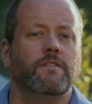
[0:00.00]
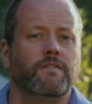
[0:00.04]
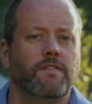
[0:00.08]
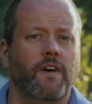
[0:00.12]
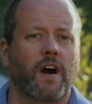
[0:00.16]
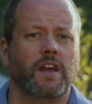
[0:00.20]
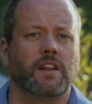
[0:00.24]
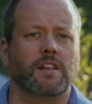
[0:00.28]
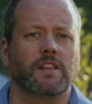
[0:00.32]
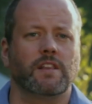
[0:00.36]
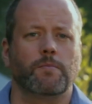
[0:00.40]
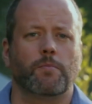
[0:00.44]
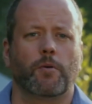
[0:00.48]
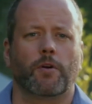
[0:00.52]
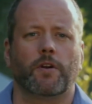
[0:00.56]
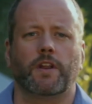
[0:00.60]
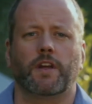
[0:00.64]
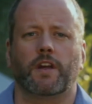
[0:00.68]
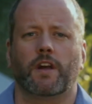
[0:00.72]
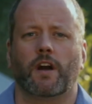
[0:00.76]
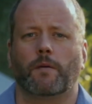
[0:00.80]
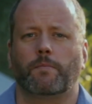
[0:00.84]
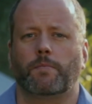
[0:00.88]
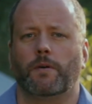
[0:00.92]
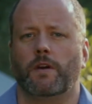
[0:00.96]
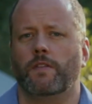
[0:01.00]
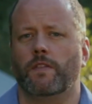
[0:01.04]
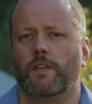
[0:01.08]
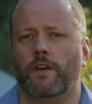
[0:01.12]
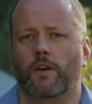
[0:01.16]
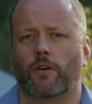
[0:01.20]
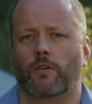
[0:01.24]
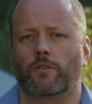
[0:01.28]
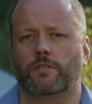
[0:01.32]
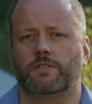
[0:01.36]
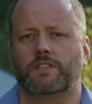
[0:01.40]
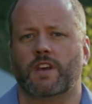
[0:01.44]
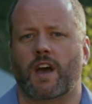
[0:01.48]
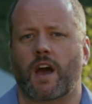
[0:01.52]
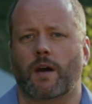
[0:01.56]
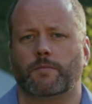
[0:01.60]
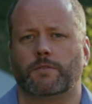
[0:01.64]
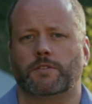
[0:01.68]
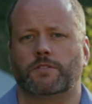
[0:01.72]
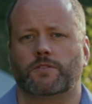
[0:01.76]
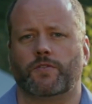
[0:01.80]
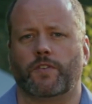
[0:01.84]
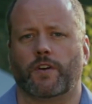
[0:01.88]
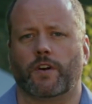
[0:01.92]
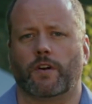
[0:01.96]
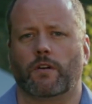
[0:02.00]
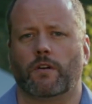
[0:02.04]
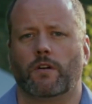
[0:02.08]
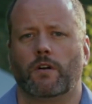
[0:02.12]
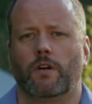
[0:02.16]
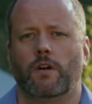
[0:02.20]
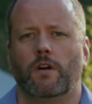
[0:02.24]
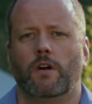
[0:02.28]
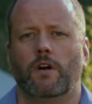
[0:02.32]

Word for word: finally burning up in the Earth's atmosphere.